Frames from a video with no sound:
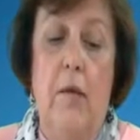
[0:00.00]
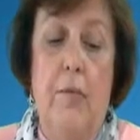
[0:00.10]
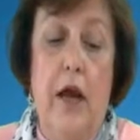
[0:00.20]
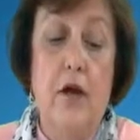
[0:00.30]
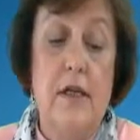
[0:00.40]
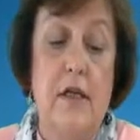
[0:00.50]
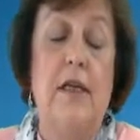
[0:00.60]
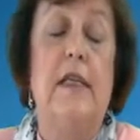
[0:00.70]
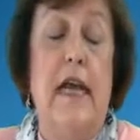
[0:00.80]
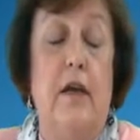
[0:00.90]
Parents in
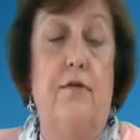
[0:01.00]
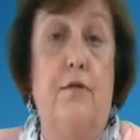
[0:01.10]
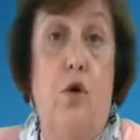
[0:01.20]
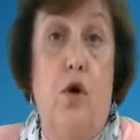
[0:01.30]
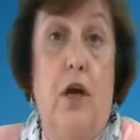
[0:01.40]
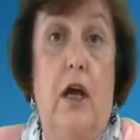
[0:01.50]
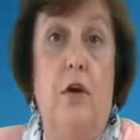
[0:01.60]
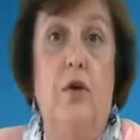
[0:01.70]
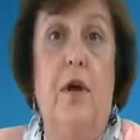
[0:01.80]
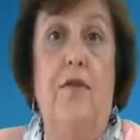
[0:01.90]
the state of
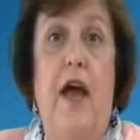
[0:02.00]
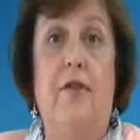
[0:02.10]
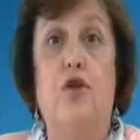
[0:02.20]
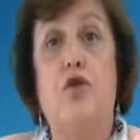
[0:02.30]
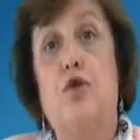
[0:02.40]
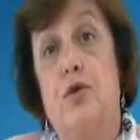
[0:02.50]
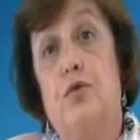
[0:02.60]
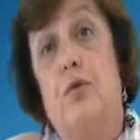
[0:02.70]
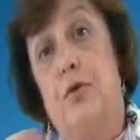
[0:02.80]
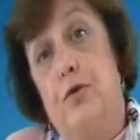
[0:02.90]
Florida who have had their
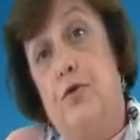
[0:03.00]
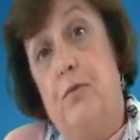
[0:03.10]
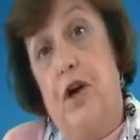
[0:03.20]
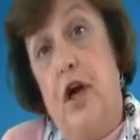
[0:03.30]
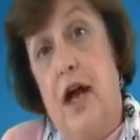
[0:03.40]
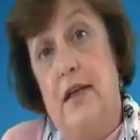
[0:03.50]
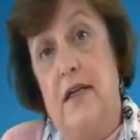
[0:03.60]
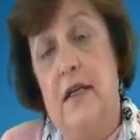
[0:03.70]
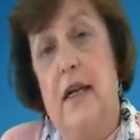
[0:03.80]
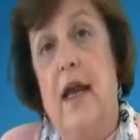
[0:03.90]
children removed from their
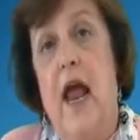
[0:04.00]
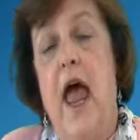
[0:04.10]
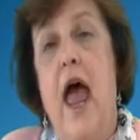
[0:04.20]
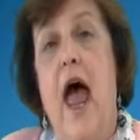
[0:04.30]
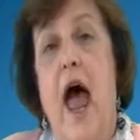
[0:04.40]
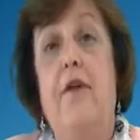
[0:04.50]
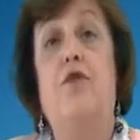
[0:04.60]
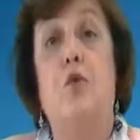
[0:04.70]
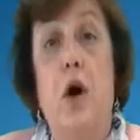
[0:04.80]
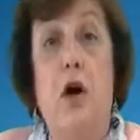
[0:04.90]
custody
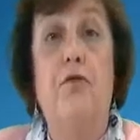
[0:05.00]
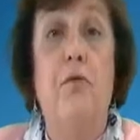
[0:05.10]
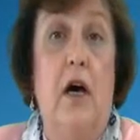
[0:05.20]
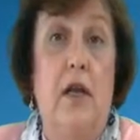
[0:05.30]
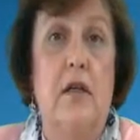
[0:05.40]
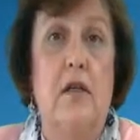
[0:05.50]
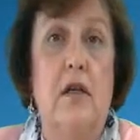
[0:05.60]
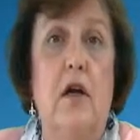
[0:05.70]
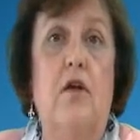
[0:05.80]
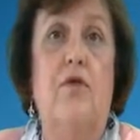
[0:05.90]
have 12
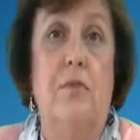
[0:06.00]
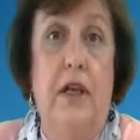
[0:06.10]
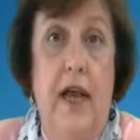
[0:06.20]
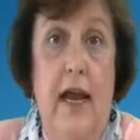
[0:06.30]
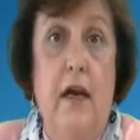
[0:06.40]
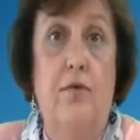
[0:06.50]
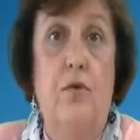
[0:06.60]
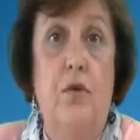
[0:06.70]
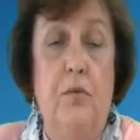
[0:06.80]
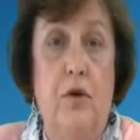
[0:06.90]
months from the date of
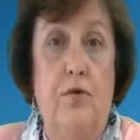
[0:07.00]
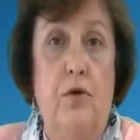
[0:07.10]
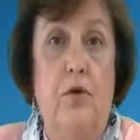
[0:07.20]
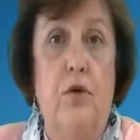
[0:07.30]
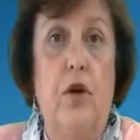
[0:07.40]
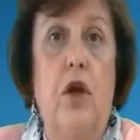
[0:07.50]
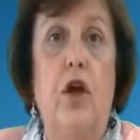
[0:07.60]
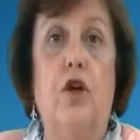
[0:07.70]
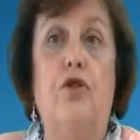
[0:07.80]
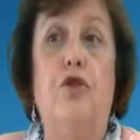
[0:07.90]
the removal
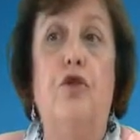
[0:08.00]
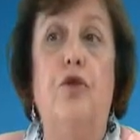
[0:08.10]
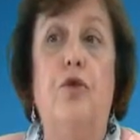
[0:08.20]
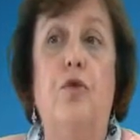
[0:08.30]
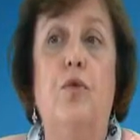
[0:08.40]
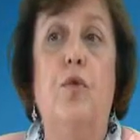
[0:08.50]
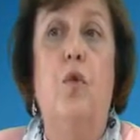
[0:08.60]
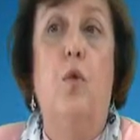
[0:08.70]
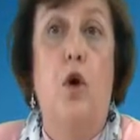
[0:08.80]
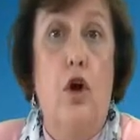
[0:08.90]
to
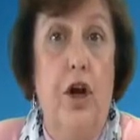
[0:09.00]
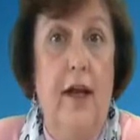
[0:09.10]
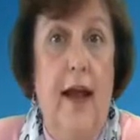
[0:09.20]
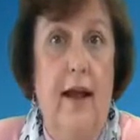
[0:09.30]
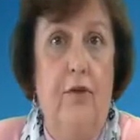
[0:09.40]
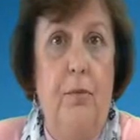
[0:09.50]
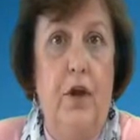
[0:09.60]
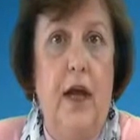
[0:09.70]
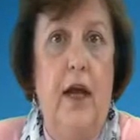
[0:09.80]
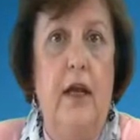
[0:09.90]
work on a case
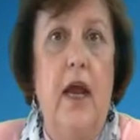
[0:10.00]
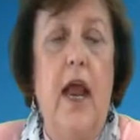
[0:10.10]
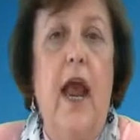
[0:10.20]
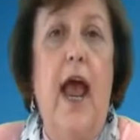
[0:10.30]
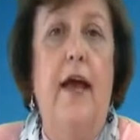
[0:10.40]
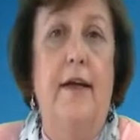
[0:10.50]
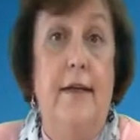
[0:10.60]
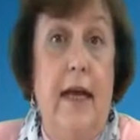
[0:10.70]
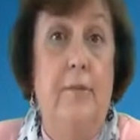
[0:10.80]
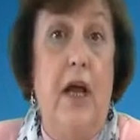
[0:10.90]
plan and
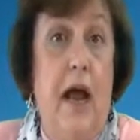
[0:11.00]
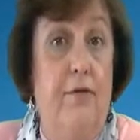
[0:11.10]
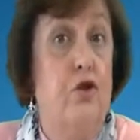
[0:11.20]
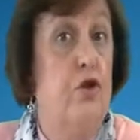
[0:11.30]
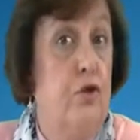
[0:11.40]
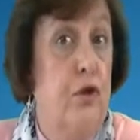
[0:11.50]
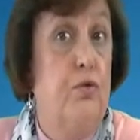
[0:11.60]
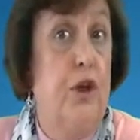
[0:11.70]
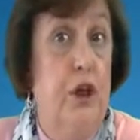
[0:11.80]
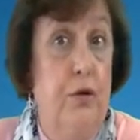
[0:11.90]
attempt to have their
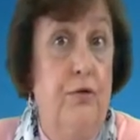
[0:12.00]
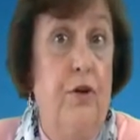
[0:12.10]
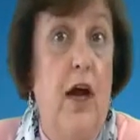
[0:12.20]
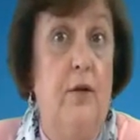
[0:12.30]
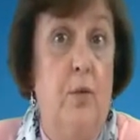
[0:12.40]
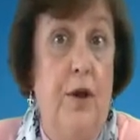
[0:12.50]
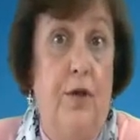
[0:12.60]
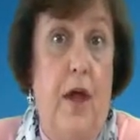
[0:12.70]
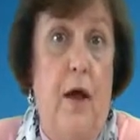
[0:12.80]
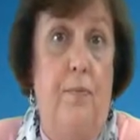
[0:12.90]
children reunified
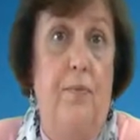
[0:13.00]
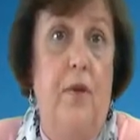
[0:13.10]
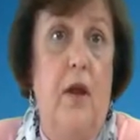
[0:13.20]
with them.